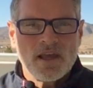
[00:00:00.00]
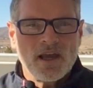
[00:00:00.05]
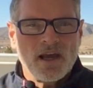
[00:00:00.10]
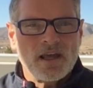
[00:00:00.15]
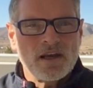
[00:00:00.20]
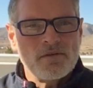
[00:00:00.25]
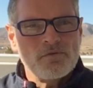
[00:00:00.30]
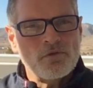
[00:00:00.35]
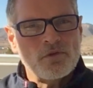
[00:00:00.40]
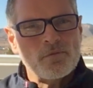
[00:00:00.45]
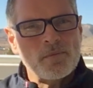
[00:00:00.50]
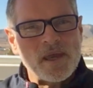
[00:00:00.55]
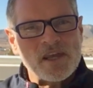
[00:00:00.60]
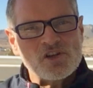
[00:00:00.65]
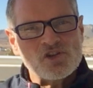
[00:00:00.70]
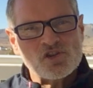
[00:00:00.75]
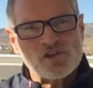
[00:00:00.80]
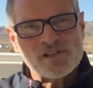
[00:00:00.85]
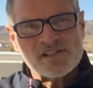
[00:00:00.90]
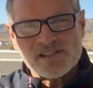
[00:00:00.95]
and
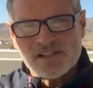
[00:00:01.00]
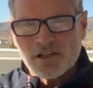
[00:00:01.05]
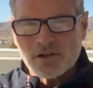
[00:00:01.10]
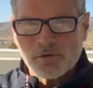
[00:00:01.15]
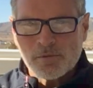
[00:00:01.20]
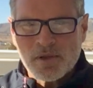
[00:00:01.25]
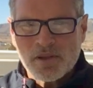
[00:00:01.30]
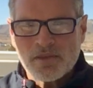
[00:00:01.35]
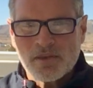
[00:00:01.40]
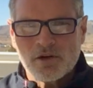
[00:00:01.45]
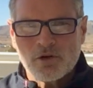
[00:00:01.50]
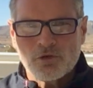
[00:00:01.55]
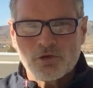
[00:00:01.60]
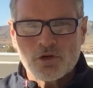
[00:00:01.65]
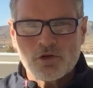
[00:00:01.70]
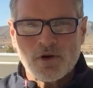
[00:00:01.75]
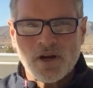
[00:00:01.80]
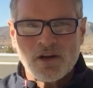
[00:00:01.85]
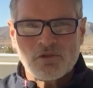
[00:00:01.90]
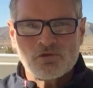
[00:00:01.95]
information is a little bit thin on
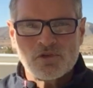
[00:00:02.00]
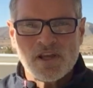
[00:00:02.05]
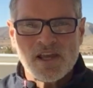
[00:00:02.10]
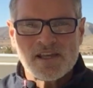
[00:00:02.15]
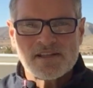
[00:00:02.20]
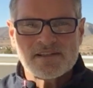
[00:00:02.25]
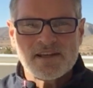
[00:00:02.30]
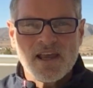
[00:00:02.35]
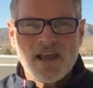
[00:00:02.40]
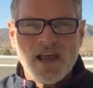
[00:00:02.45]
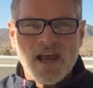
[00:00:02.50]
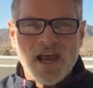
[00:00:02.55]
the ground yet.